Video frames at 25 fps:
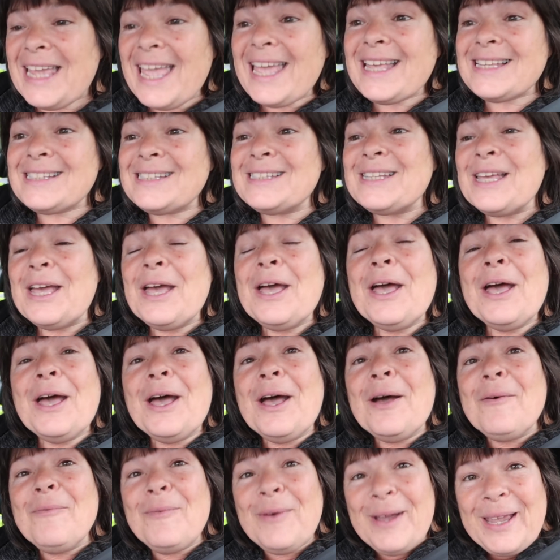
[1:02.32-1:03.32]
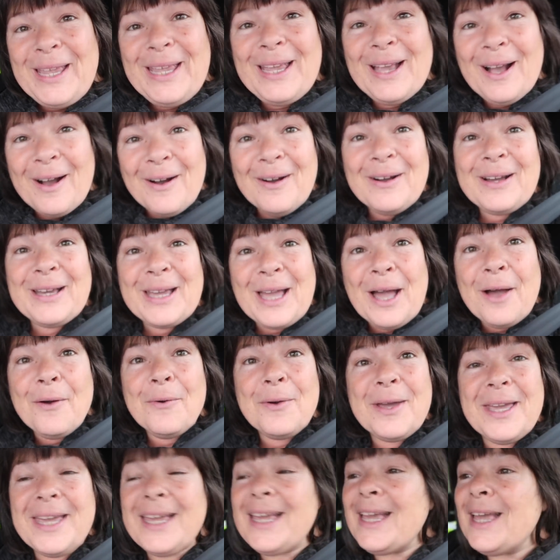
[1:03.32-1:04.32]
Yes, we are
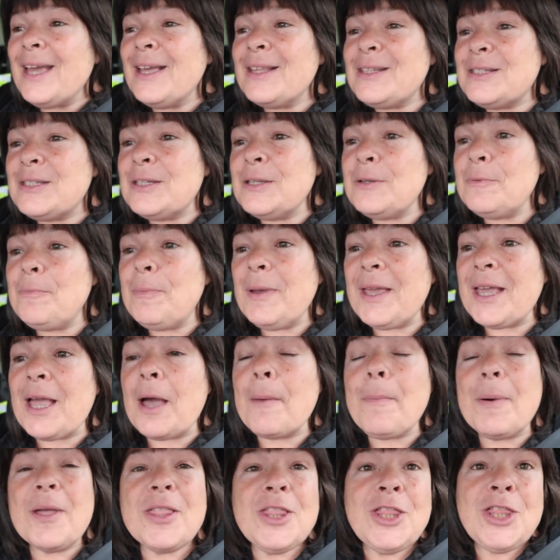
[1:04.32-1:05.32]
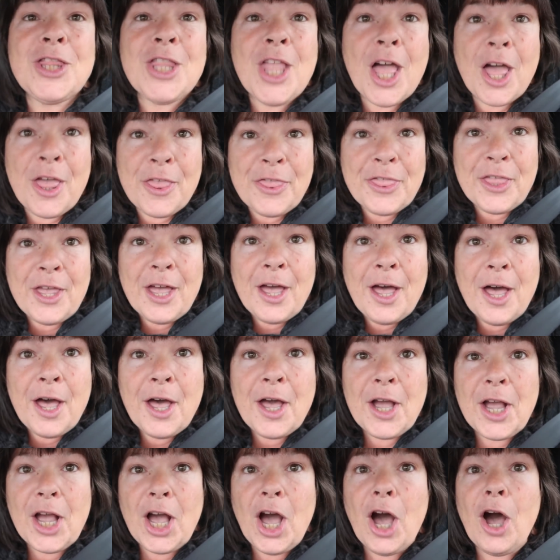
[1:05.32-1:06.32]
going to pick up
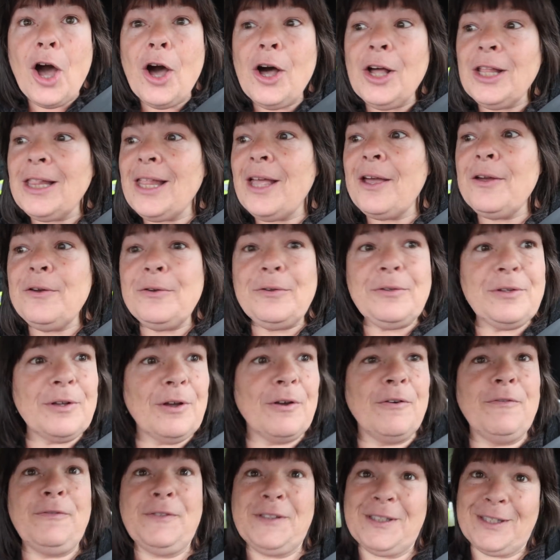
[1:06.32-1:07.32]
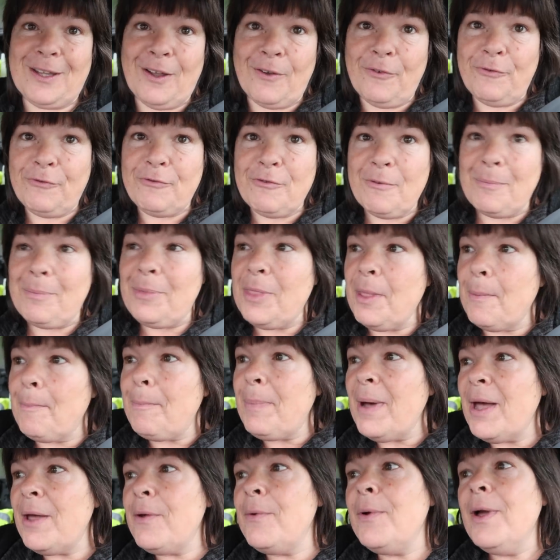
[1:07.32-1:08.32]
another carload of stuff from the
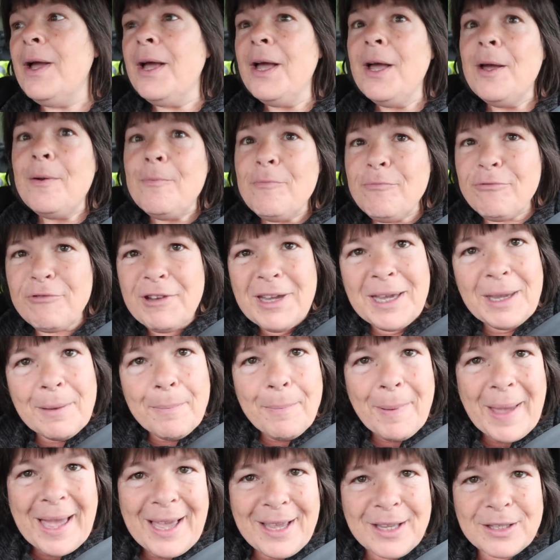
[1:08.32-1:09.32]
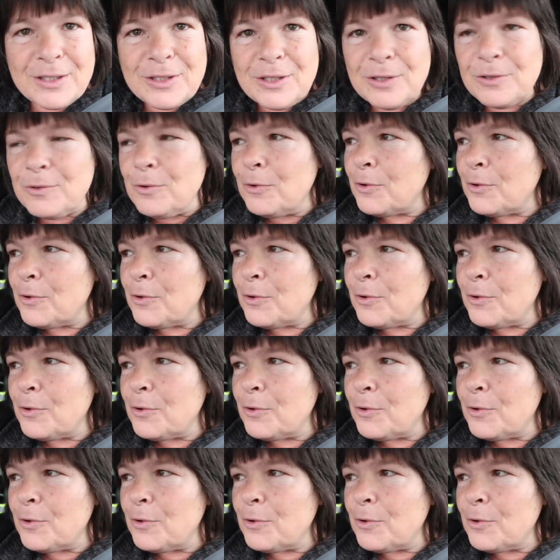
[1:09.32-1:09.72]
boat, bring it back to